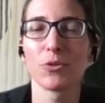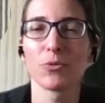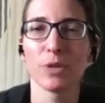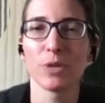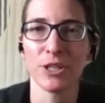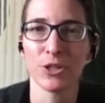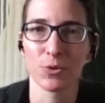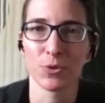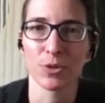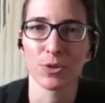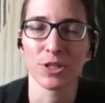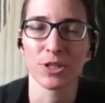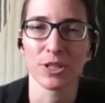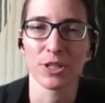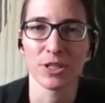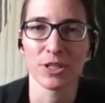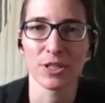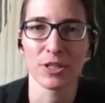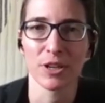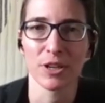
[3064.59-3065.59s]

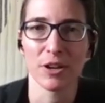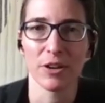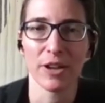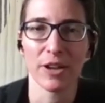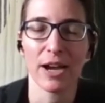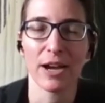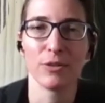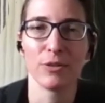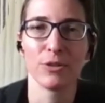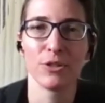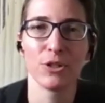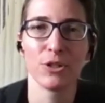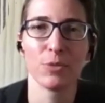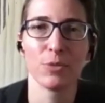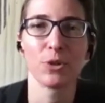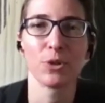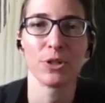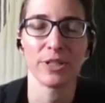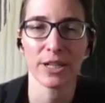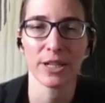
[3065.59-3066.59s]
resources on how to
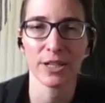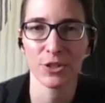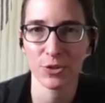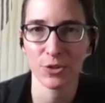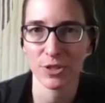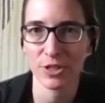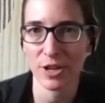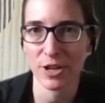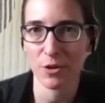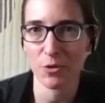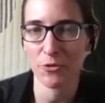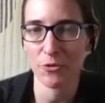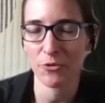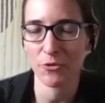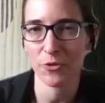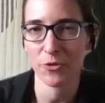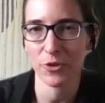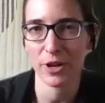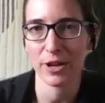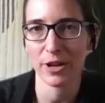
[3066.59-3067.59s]
protect yourself
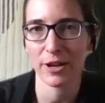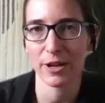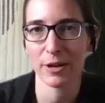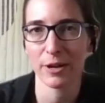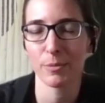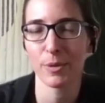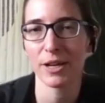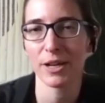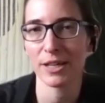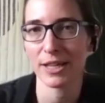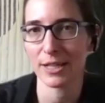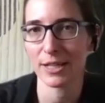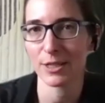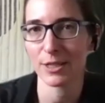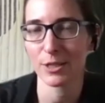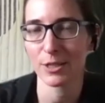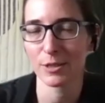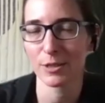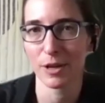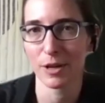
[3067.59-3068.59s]
um,
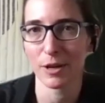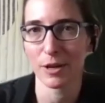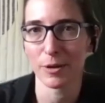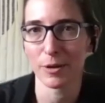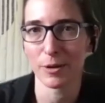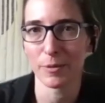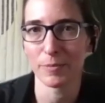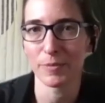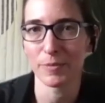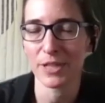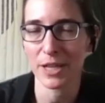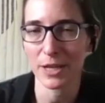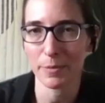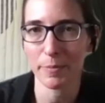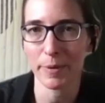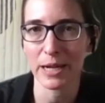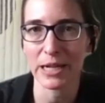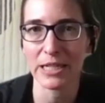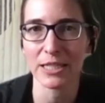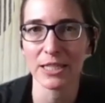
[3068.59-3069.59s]
against um, tick
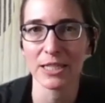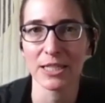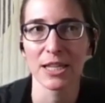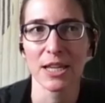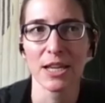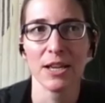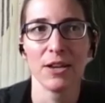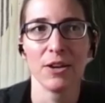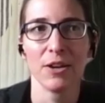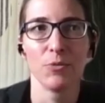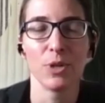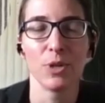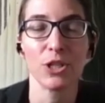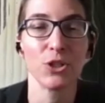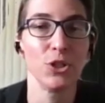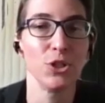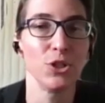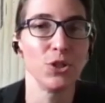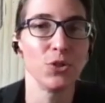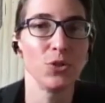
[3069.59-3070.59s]
bites what
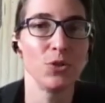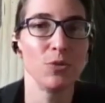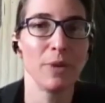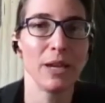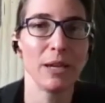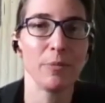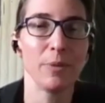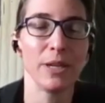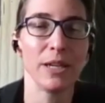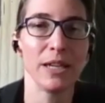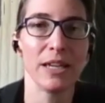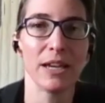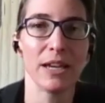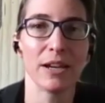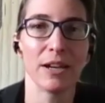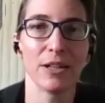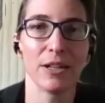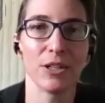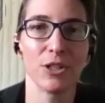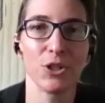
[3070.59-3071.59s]
to do maybe
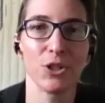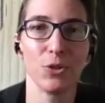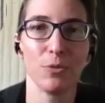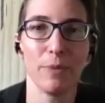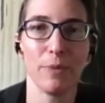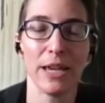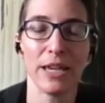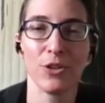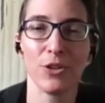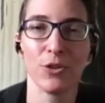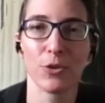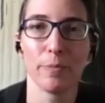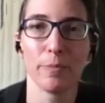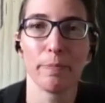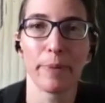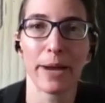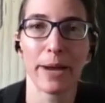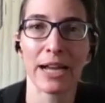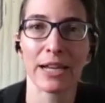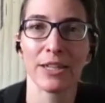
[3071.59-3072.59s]
uh, to make your
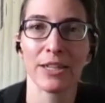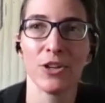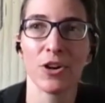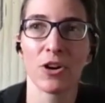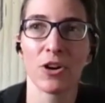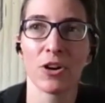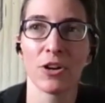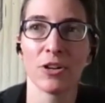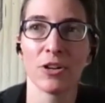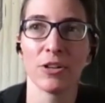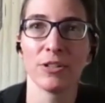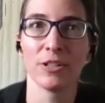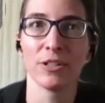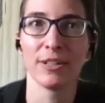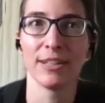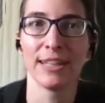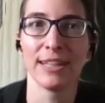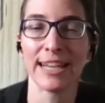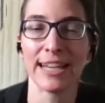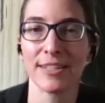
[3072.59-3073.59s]
backyard
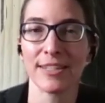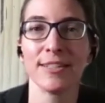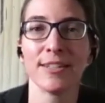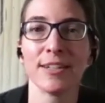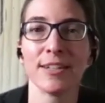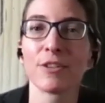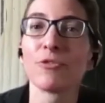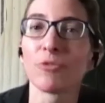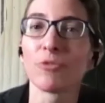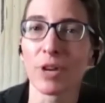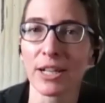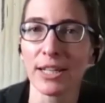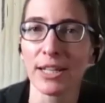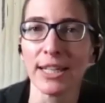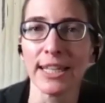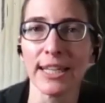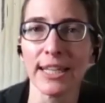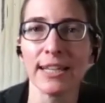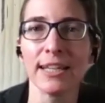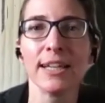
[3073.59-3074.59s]
less tick
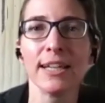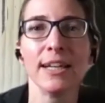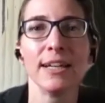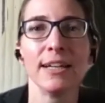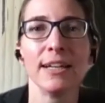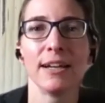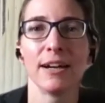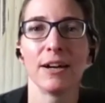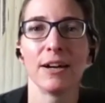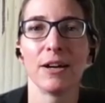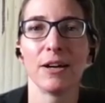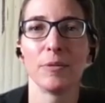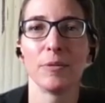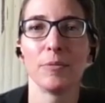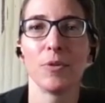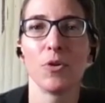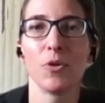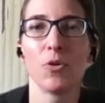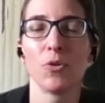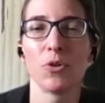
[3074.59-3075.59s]
friendly
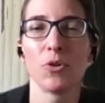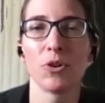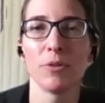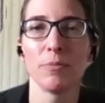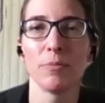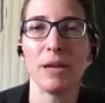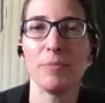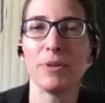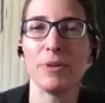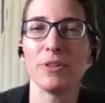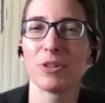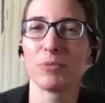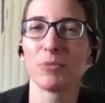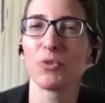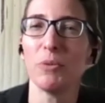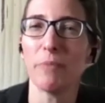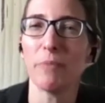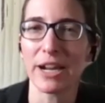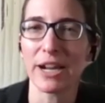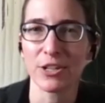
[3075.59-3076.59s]
um, or maybe some
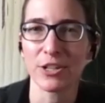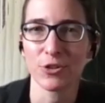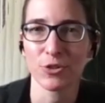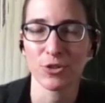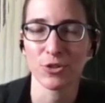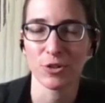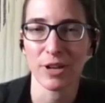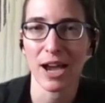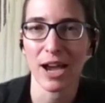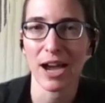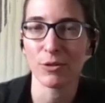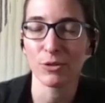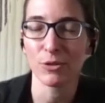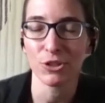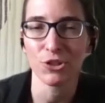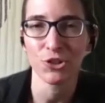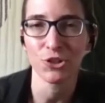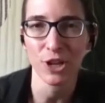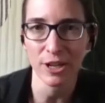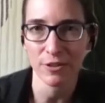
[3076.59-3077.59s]
reminders on how
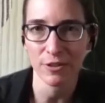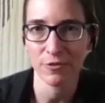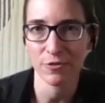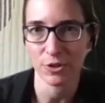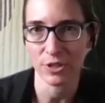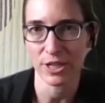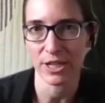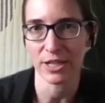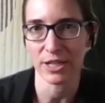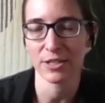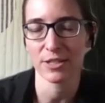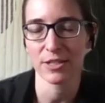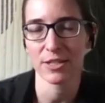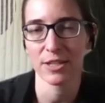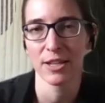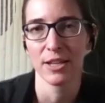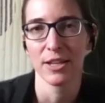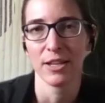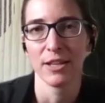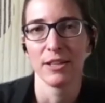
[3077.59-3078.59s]
to check for
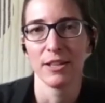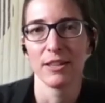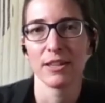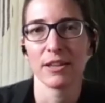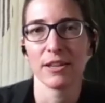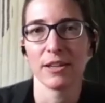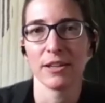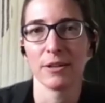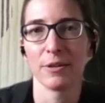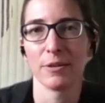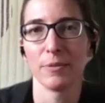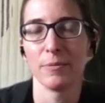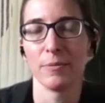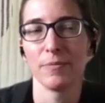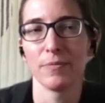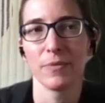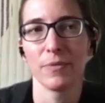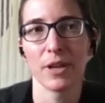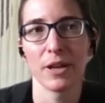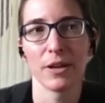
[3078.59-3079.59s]
ticks
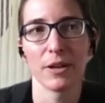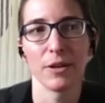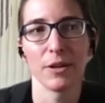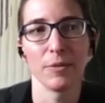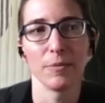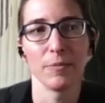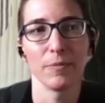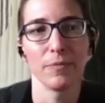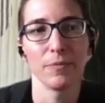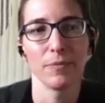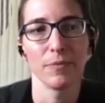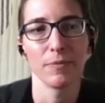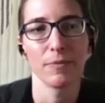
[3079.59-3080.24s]
the um,